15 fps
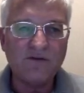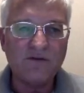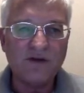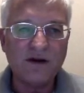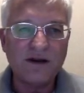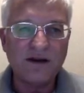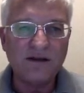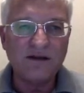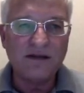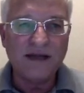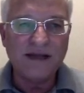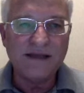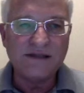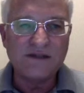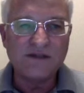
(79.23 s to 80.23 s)
very
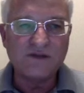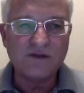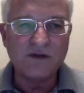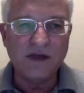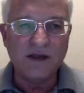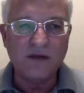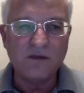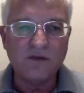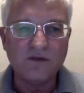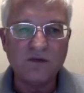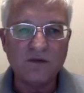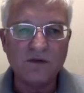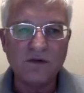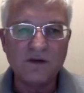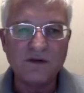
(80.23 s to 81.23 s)
light string, which
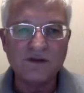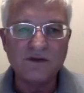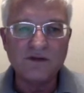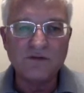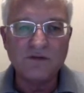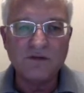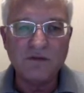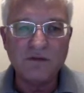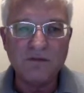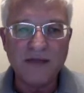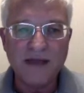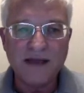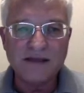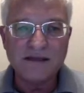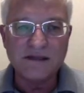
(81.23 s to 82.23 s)
we will assume to be
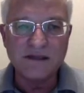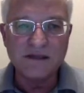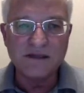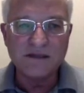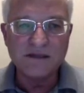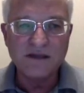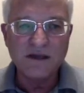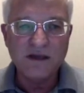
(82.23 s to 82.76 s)
massless.